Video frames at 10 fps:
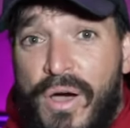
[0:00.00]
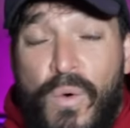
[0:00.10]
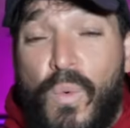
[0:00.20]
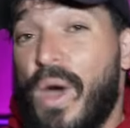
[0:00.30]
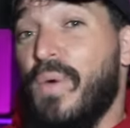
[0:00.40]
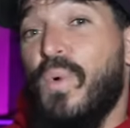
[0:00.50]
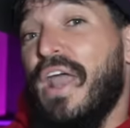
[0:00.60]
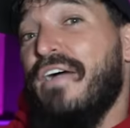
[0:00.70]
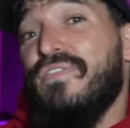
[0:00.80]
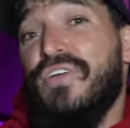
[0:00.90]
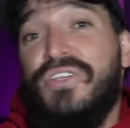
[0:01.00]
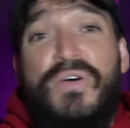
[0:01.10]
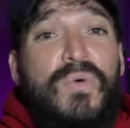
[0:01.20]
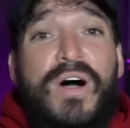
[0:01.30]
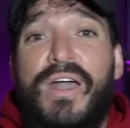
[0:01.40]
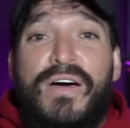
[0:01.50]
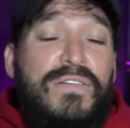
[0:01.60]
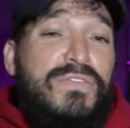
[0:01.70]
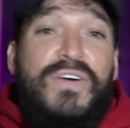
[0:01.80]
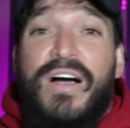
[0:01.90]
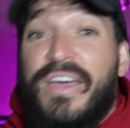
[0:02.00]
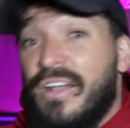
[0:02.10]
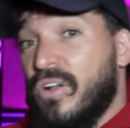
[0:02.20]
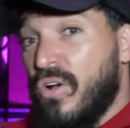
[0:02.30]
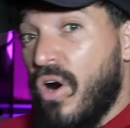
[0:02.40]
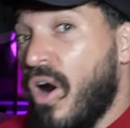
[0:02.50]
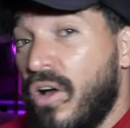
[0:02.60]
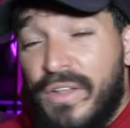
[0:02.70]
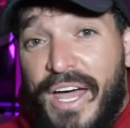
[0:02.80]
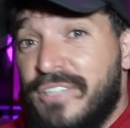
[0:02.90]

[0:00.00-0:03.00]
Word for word: whatever you wanna fucking call it,